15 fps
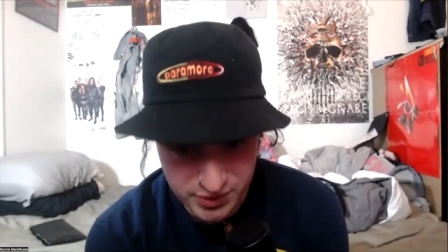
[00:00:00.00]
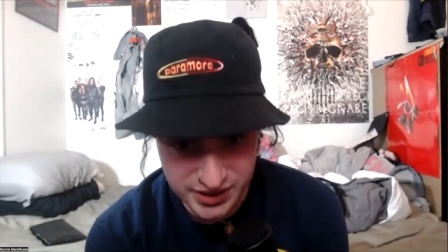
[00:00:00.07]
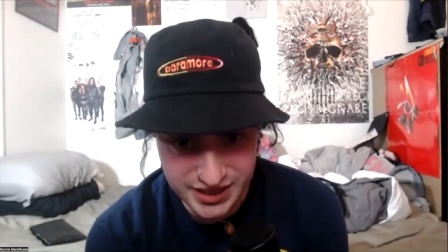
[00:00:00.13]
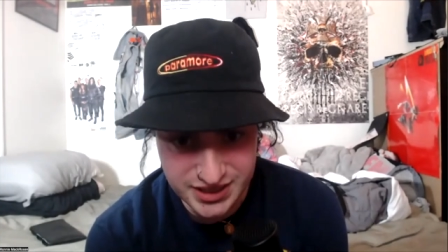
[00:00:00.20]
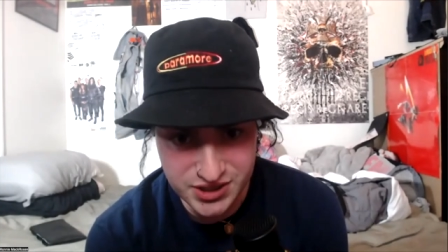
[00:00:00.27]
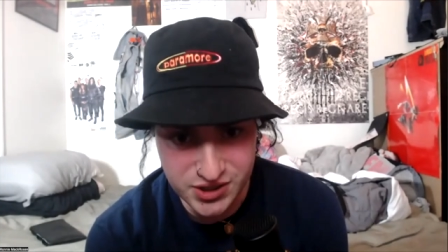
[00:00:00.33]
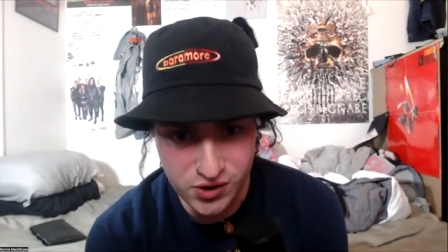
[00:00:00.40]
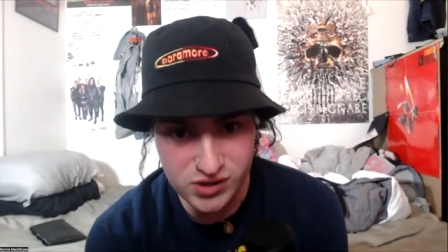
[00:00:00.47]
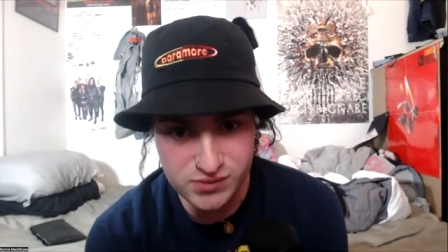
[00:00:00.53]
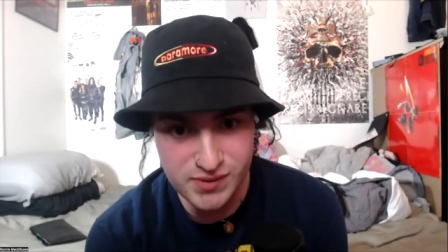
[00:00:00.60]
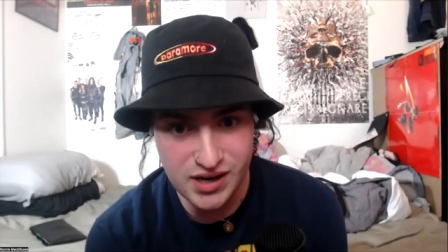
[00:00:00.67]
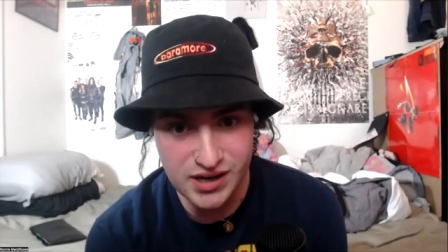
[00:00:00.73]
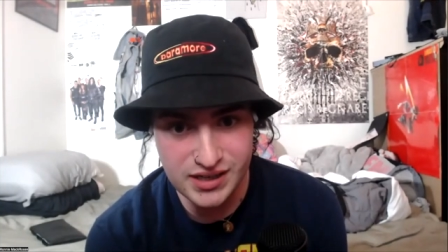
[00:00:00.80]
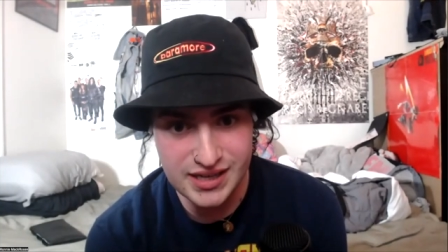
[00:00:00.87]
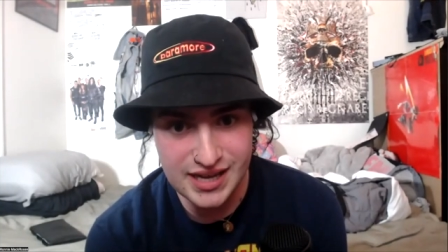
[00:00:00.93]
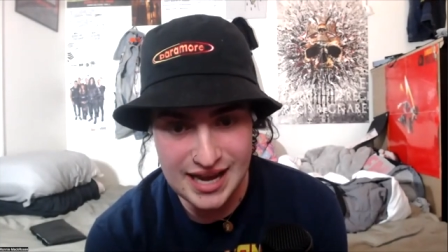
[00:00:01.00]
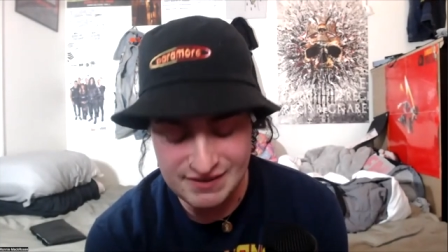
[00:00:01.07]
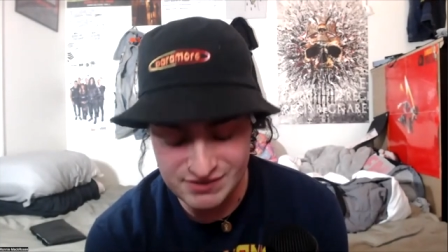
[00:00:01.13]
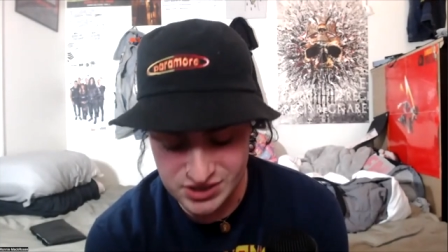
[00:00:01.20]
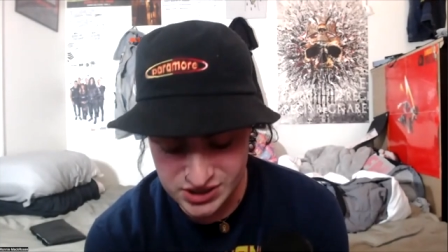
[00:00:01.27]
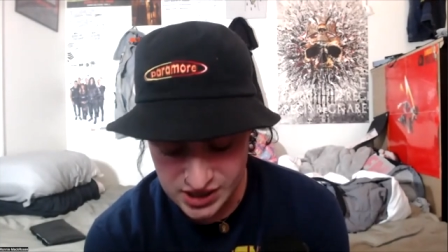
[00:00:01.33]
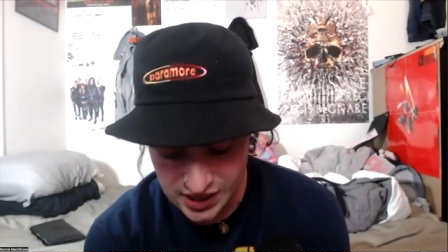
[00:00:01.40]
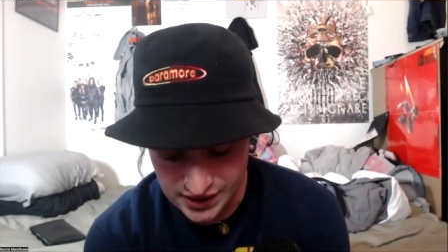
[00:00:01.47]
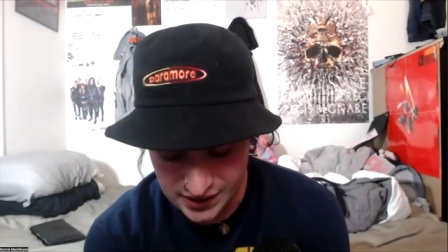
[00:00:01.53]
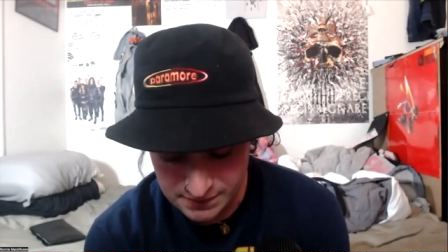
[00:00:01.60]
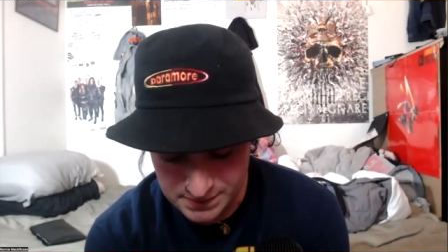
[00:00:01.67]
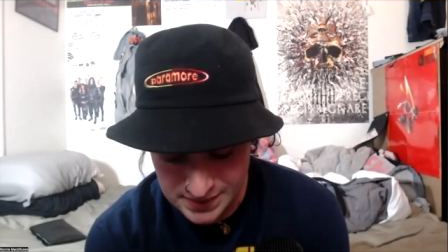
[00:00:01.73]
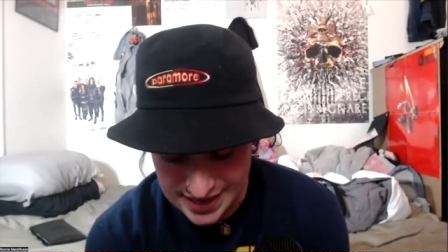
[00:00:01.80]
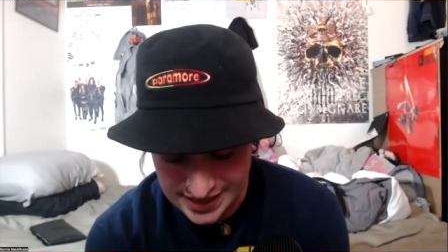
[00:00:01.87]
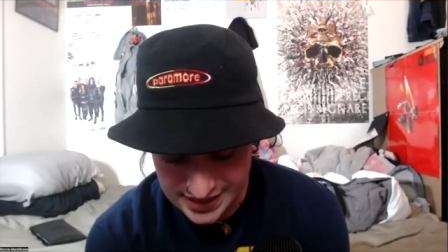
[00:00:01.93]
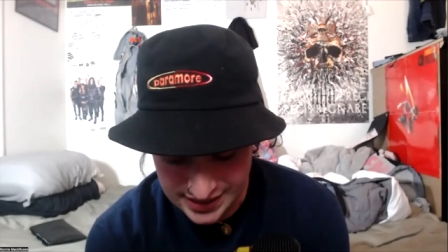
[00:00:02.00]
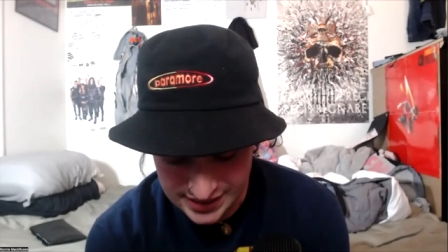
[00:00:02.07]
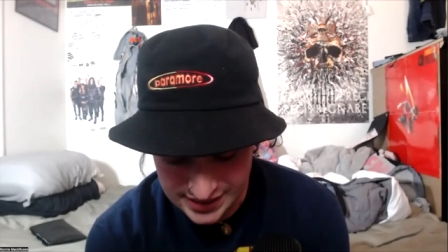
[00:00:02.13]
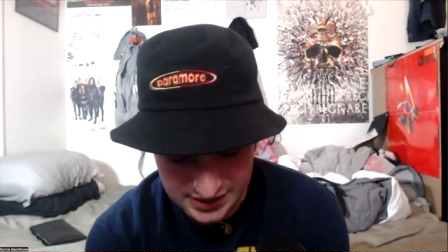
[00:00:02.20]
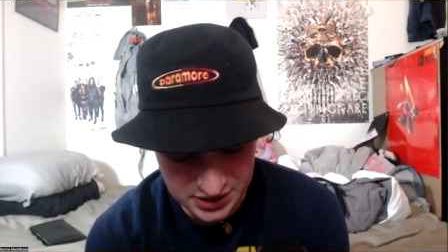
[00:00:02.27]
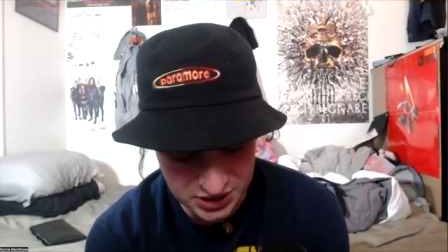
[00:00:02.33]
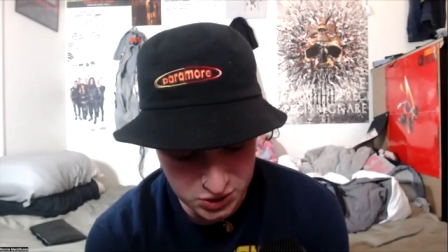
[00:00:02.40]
sure. released Goldmark After Dark back in